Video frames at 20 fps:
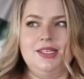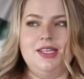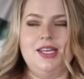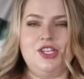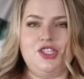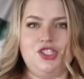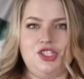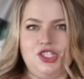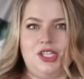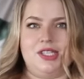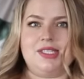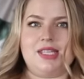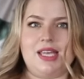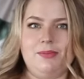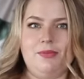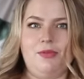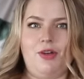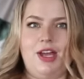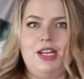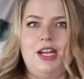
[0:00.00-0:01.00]
it just
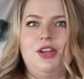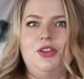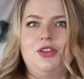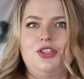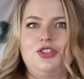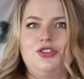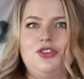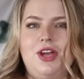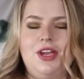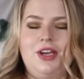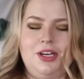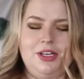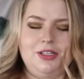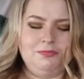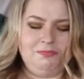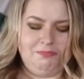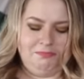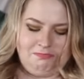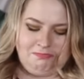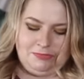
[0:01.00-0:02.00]
came right out of the dryer.
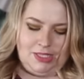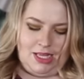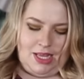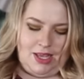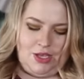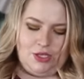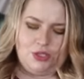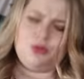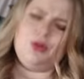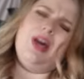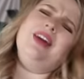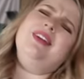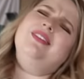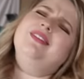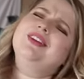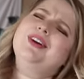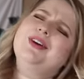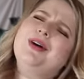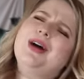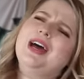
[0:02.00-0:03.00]
So I don't
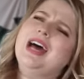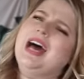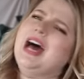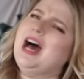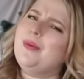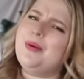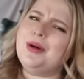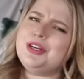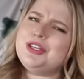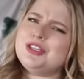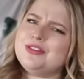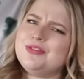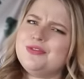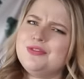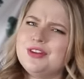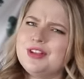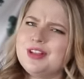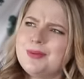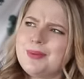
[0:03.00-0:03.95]
know how I should feel